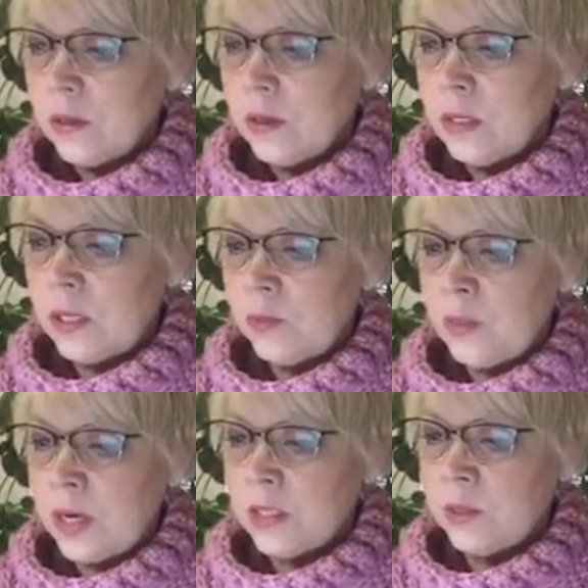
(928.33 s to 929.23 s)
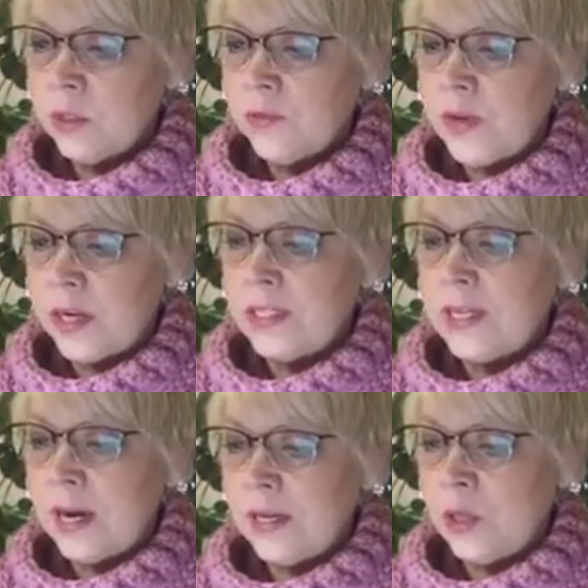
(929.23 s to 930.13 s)
And it's impossible to find
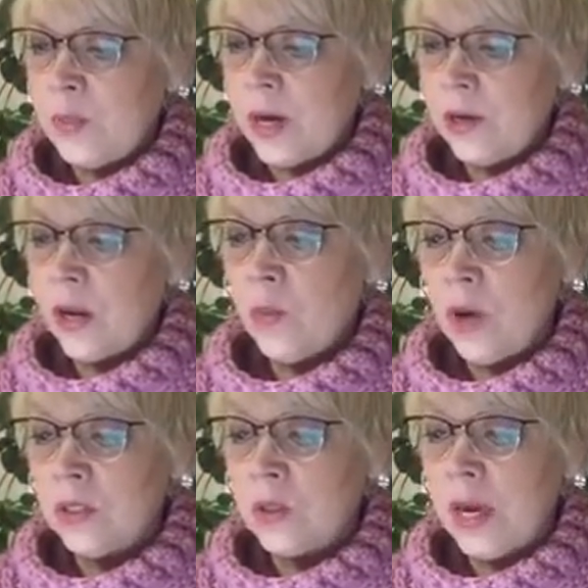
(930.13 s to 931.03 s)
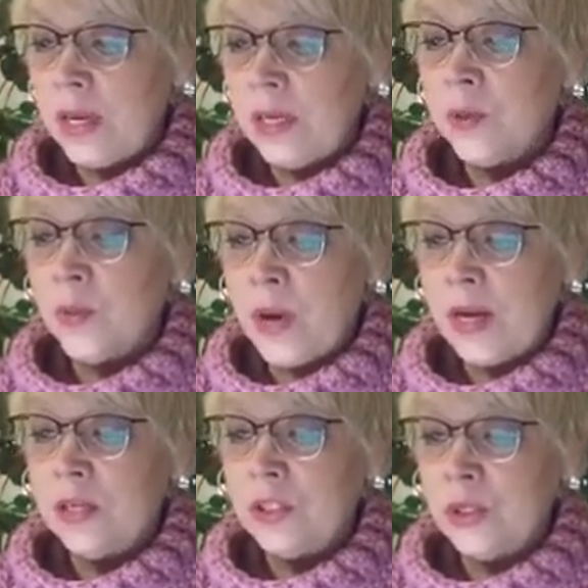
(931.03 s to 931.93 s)
exactly the pattern I want, so I end up
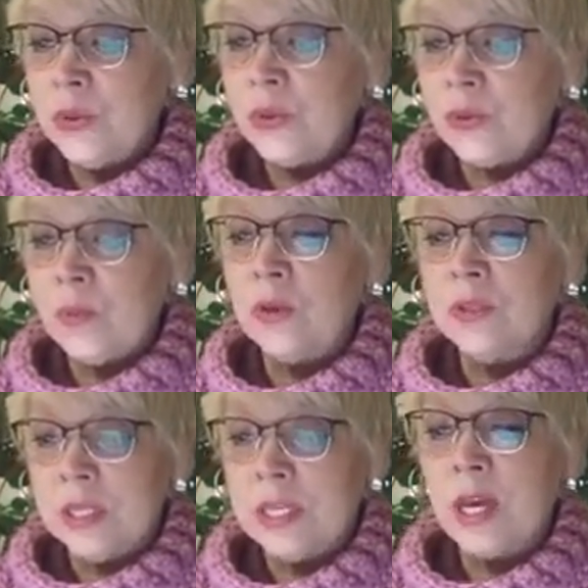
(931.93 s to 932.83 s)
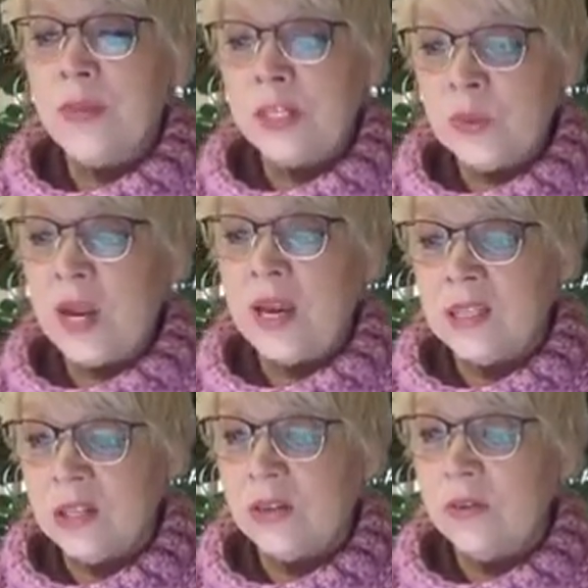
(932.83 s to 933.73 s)
combining 2 or 3 most of the time. That's what I
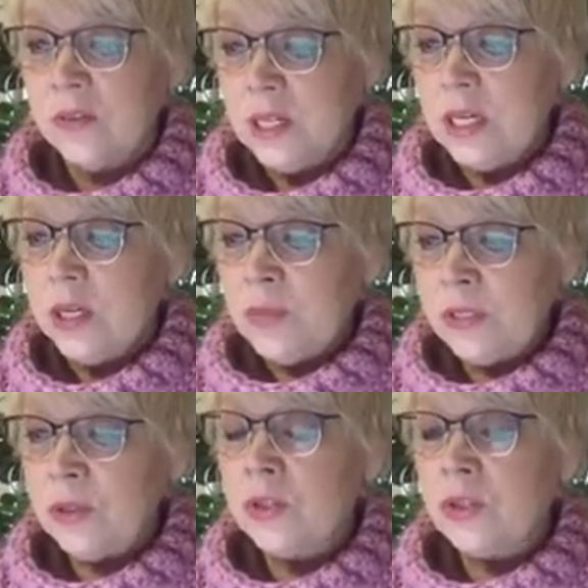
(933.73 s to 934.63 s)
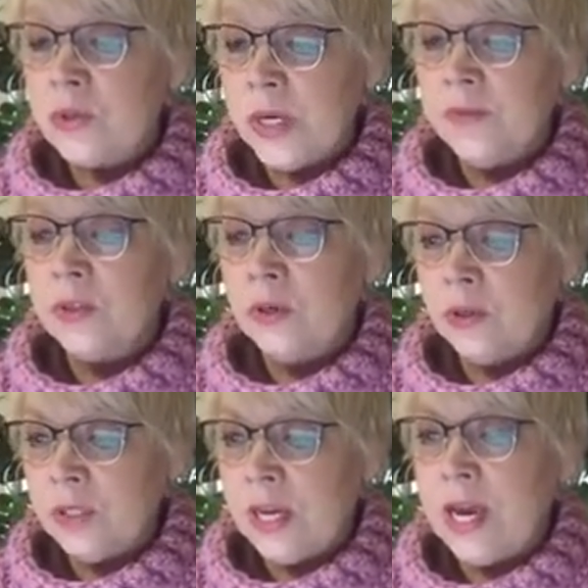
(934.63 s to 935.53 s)
do. Pinterest is great for
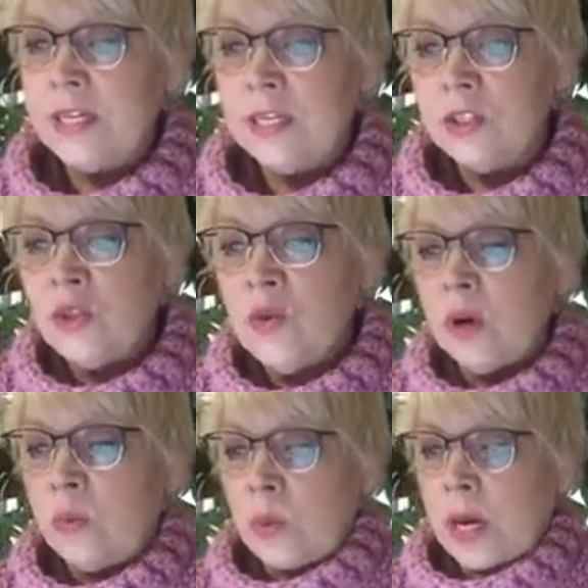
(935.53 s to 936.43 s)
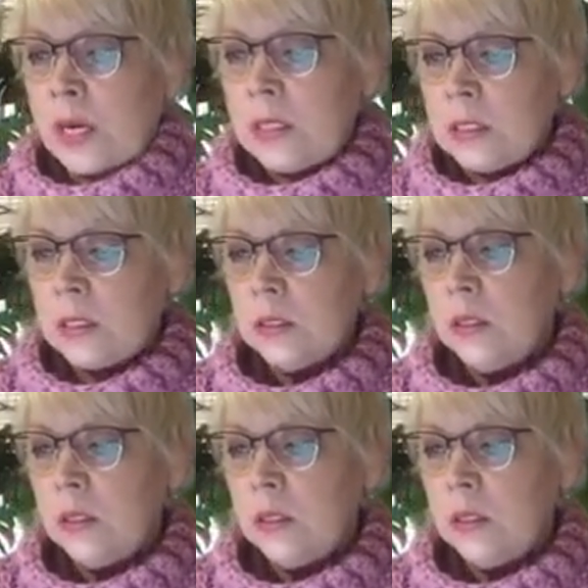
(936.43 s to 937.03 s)
crochet ideas. You are right.